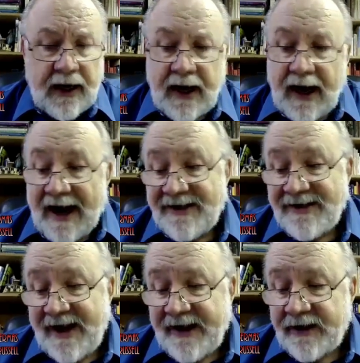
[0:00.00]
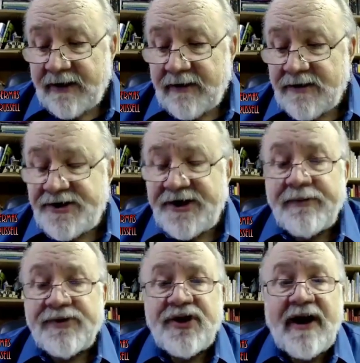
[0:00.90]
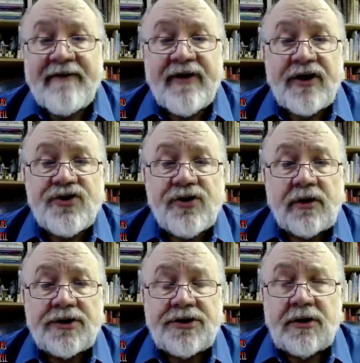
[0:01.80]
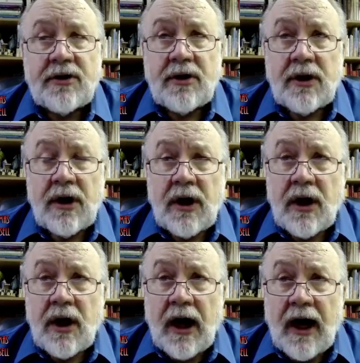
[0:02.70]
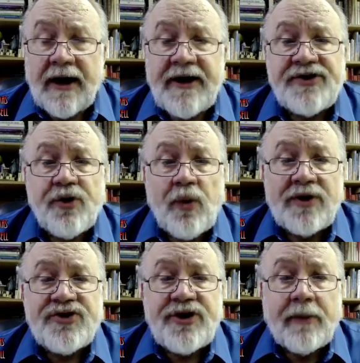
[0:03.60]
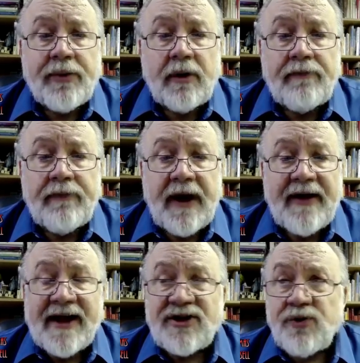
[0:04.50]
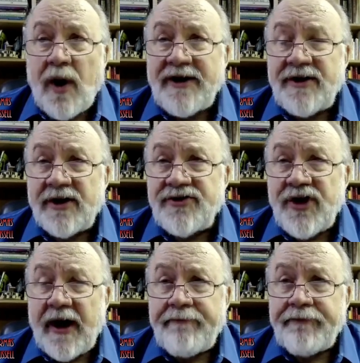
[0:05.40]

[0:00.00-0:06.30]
I take it Tim is an evidentialist. He's a one-stepper, and that's why he does that.